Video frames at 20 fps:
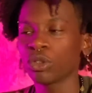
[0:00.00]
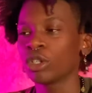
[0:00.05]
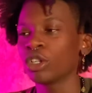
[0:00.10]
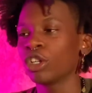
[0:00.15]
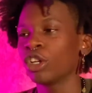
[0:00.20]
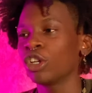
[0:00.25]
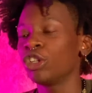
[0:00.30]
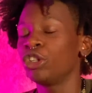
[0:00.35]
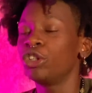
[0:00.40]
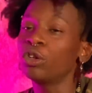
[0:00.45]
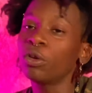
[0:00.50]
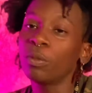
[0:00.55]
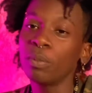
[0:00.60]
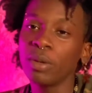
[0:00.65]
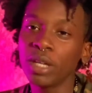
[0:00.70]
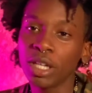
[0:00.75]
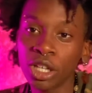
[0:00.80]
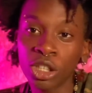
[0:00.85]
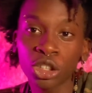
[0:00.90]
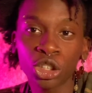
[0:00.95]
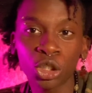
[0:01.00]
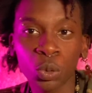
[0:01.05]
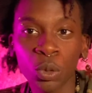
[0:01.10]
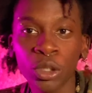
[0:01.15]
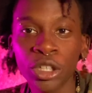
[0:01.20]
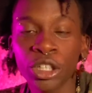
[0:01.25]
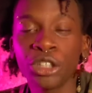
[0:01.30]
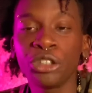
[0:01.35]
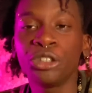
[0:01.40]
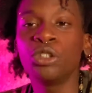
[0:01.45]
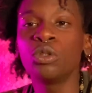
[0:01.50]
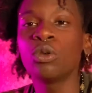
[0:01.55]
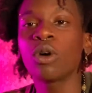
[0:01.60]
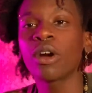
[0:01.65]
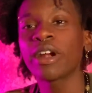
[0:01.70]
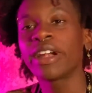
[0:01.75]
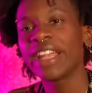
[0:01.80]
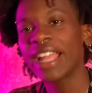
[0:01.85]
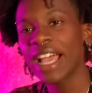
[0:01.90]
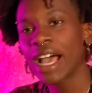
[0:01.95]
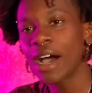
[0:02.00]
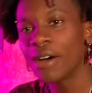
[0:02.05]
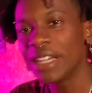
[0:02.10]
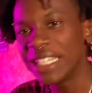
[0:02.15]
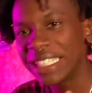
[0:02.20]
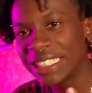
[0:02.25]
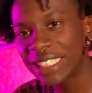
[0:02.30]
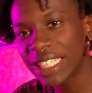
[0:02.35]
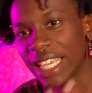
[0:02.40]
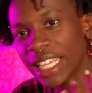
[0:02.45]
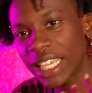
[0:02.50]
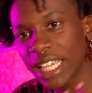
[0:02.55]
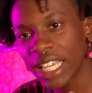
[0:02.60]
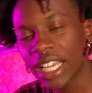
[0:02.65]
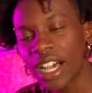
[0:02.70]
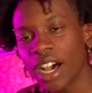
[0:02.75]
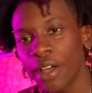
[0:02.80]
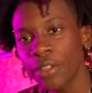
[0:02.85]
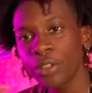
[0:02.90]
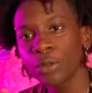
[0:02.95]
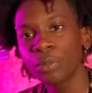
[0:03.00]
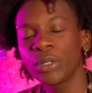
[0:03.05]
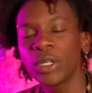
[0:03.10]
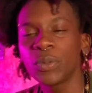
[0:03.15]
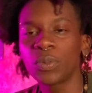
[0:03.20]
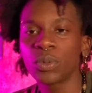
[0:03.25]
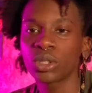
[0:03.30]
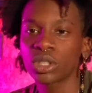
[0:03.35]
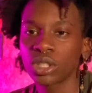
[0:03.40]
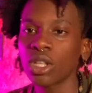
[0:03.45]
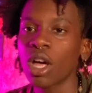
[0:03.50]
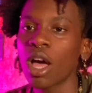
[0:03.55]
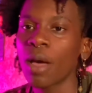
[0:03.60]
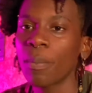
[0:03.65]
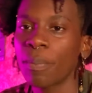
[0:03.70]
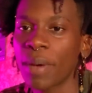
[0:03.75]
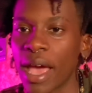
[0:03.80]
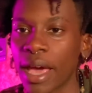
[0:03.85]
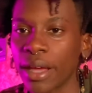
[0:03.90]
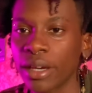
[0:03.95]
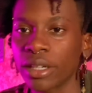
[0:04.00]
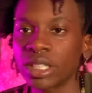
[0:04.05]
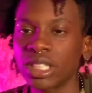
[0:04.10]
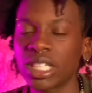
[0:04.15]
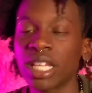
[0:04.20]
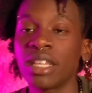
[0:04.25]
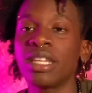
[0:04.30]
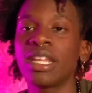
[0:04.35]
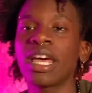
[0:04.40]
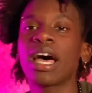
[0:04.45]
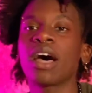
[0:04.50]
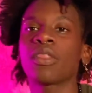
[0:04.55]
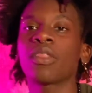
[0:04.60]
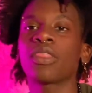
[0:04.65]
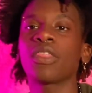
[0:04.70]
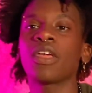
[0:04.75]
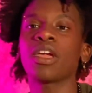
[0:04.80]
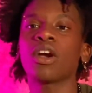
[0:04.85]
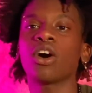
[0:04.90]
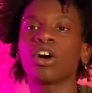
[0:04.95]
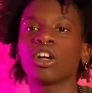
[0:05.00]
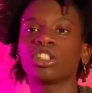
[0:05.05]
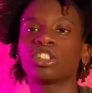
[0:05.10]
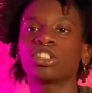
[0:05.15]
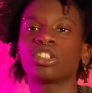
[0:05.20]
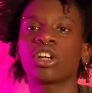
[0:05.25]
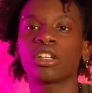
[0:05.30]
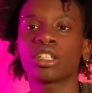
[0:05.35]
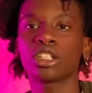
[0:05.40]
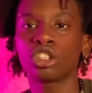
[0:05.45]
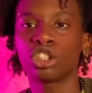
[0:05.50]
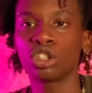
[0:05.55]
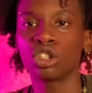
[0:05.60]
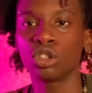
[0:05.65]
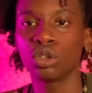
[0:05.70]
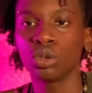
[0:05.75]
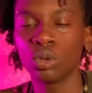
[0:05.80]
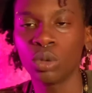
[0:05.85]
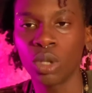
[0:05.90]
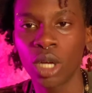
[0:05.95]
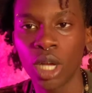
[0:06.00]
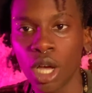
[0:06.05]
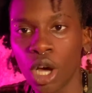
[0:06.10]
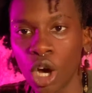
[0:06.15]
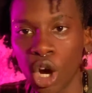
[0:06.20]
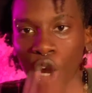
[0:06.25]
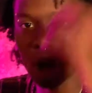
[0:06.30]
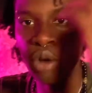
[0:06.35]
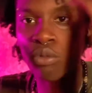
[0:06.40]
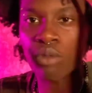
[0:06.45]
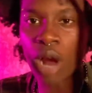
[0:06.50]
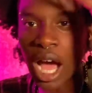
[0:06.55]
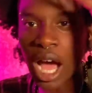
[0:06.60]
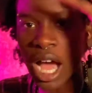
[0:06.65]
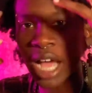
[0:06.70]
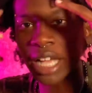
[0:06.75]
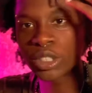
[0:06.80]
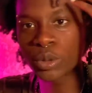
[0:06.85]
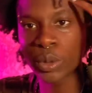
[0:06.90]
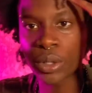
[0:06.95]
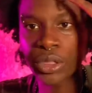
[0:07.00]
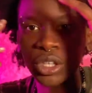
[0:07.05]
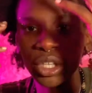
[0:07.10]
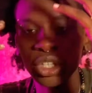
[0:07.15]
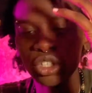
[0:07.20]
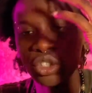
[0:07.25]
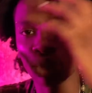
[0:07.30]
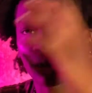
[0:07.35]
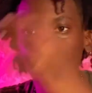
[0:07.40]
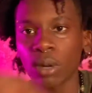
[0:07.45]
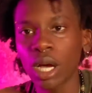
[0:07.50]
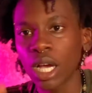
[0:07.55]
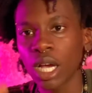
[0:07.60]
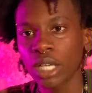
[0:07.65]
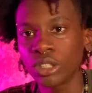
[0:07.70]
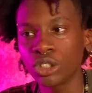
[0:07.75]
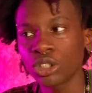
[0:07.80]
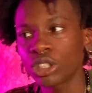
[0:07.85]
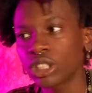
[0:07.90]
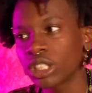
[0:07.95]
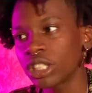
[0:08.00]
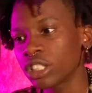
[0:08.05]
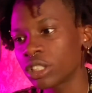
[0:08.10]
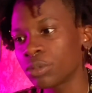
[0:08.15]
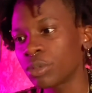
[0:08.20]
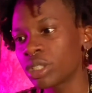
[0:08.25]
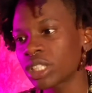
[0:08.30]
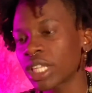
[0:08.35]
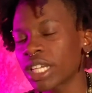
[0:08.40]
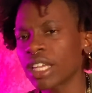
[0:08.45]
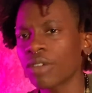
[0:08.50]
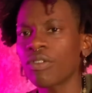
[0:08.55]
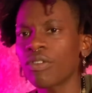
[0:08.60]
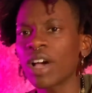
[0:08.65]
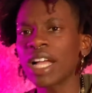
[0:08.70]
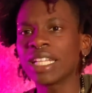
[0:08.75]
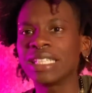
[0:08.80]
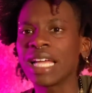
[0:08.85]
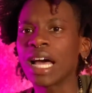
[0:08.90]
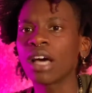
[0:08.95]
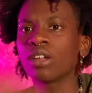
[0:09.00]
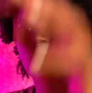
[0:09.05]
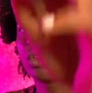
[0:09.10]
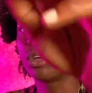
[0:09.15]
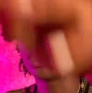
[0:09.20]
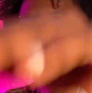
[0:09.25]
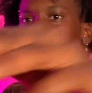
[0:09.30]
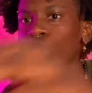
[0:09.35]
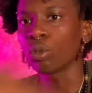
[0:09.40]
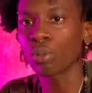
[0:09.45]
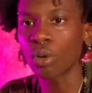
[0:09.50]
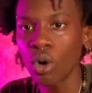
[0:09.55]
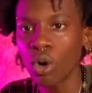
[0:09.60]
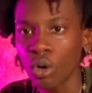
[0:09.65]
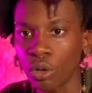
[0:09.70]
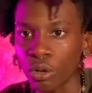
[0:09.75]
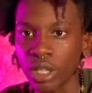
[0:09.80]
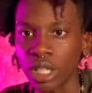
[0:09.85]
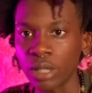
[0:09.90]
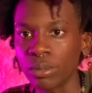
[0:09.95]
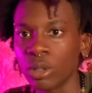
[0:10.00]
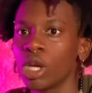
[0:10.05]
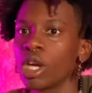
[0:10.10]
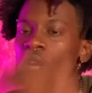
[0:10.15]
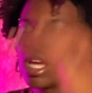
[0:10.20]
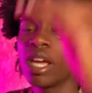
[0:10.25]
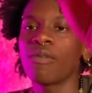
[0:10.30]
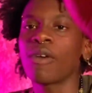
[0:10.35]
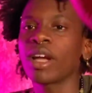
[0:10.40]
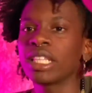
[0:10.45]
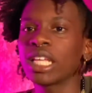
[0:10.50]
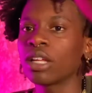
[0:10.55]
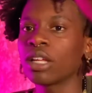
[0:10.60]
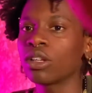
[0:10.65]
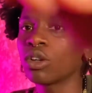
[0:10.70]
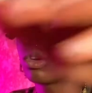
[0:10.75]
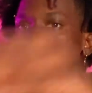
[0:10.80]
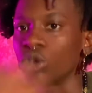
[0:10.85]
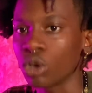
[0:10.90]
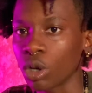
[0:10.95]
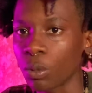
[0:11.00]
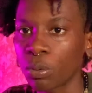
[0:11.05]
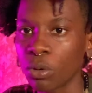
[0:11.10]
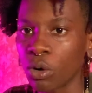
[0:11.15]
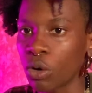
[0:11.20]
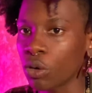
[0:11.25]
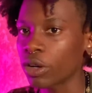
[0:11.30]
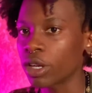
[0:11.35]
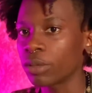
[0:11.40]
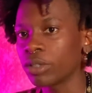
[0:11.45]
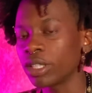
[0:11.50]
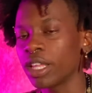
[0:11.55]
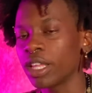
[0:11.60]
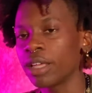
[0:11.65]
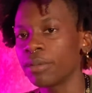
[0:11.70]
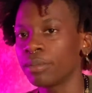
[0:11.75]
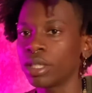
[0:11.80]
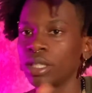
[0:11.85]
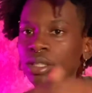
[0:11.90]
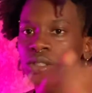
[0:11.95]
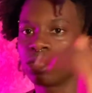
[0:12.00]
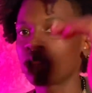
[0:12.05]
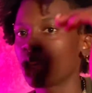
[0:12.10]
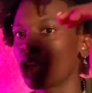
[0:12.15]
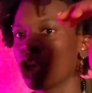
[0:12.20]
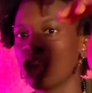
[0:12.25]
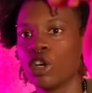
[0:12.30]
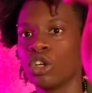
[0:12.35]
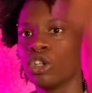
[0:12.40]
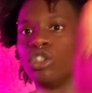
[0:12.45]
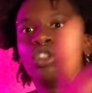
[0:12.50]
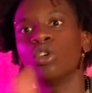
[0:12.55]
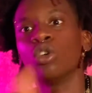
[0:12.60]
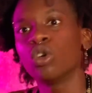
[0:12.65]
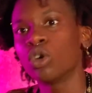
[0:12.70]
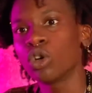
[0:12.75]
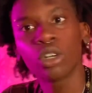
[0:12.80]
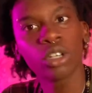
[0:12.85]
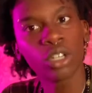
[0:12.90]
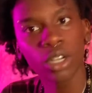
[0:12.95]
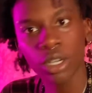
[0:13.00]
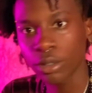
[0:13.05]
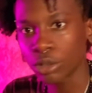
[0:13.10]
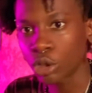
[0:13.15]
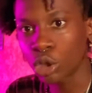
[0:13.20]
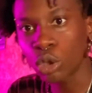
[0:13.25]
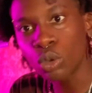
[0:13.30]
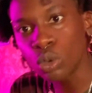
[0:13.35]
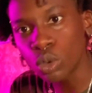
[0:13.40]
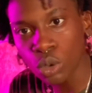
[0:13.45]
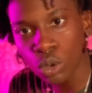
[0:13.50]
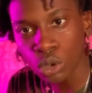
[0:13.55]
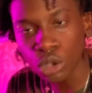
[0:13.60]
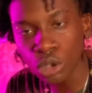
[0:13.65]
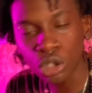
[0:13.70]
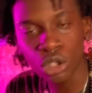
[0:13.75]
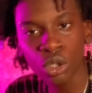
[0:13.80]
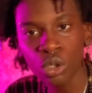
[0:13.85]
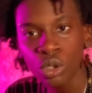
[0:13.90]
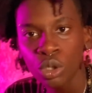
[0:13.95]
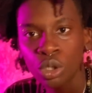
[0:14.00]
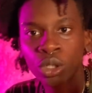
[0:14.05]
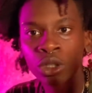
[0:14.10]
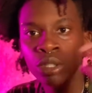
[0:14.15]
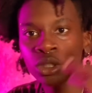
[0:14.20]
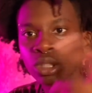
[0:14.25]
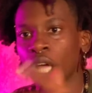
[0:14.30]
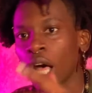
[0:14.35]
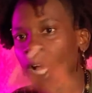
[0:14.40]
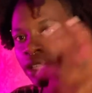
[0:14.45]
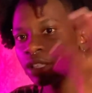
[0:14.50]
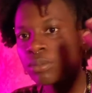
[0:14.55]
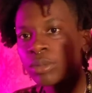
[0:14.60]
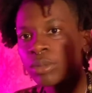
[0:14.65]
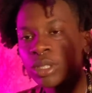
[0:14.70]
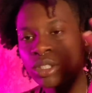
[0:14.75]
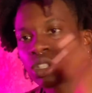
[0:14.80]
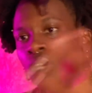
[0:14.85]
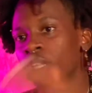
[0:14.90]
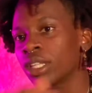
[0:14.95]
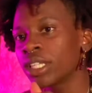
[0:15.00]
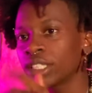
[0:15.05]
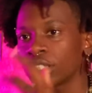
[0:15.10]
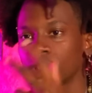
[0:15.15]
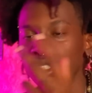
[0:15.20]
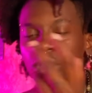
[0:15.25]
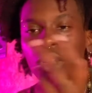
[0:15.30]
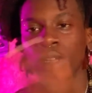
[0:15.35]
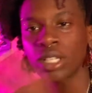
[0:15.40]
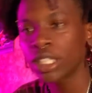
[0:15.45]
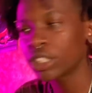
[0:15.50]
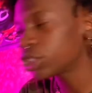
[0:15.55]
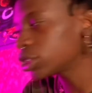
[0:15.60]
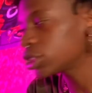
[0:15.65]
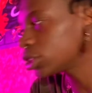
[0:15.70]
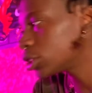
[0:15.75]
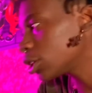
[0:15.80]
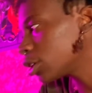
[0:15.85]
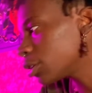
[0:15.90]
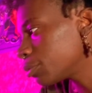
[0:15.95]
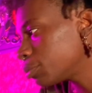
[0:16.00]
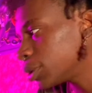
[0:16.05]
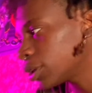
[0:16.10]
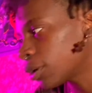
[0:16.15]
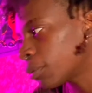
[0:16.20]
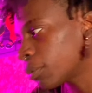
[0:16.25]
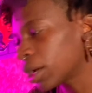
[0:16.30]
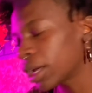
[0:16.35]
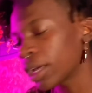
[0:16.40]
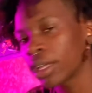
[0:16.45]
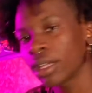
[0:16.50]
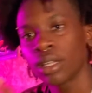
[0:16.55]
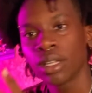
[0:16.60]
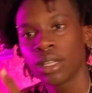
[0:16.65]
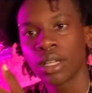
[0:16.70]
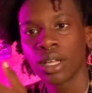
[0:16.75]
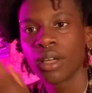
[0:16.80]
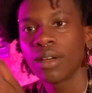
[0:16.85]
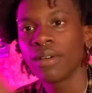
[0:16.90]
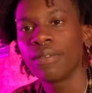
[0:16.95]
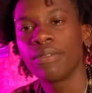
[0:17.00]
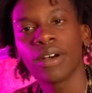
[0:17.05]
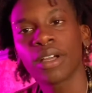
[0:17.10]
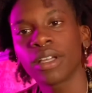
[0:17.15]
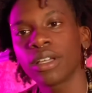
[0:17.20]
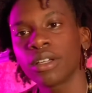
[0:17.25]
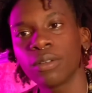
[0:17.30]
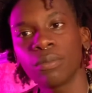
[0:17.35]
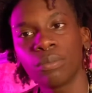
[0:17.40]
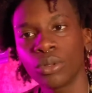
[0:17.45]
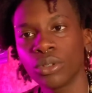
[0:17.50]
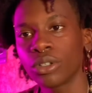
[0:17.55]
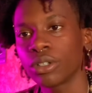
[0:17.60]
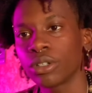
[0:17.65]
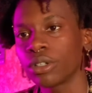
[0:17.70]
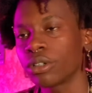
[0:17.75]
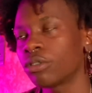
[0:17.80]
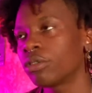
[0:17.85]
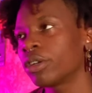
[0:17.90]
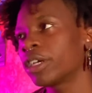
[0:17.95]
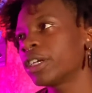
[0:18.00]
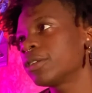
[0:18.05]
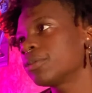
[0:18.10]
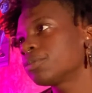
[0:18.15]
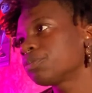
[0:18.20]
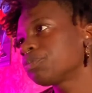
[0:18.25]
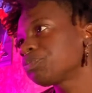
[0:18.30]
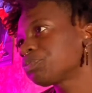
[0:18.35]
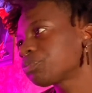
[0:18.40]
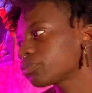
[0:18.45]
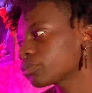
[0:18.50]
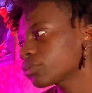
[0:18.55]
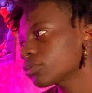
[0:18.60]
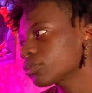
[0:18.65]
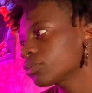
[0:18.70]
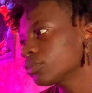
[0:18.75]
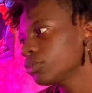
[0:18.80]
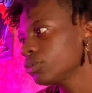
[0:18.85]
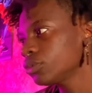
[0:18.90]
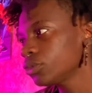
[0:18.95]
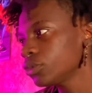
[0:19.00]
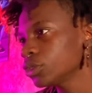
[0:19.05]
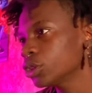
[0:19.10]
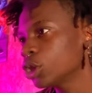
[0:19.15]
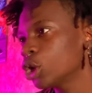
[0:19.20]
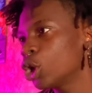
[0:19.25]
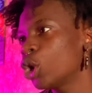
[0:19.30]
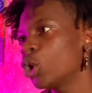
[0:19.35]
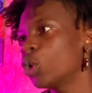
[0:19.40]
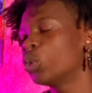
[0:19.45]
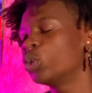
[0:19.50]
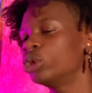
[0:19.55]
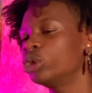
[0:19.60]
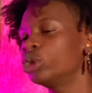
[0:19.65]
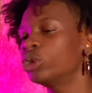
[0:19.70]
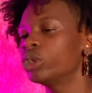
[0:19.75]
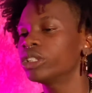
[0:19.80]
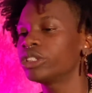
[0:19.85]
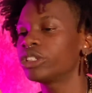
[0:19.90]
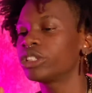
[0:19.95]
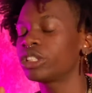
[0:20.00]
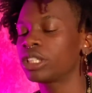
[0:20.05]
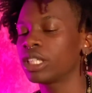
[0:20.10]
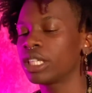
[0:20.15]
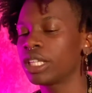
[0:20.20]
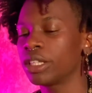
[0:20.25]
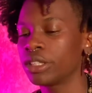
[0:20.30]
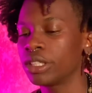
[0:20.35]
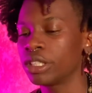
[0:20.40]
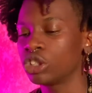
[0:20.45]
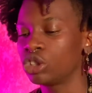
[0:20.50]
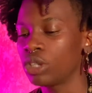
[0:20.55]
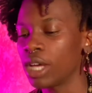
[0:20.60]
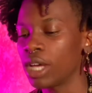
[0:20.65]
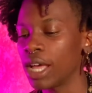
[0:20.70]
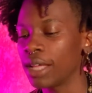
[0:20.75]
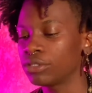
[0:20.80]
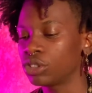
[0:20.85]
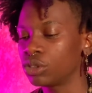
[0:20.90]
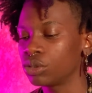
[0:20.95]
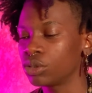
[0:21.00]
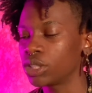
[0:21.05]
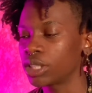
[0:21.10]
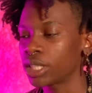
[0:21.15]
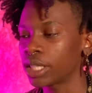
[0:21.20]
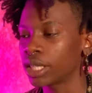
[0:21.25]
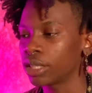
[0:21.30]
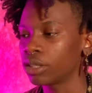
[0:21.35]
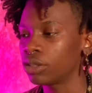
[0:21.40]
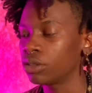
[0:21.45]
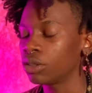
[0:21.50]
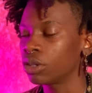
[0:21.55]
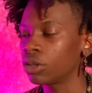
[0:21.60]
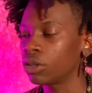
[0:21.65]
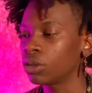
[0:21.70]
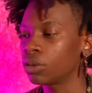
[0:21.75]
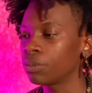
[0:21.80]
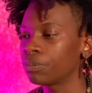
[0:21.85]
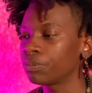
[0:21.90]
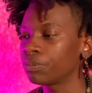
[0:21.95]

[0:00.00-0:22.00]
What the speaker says: You being on Twitter, you are now intaking other people's thought patterns, and now they are starting to arise within your mind, your system. It's like if I downloaded your program. If I download your program, then that means your tools, your documents, all that shit's gonna be on my fucking computer, right? When you understand this, you have to say, you know,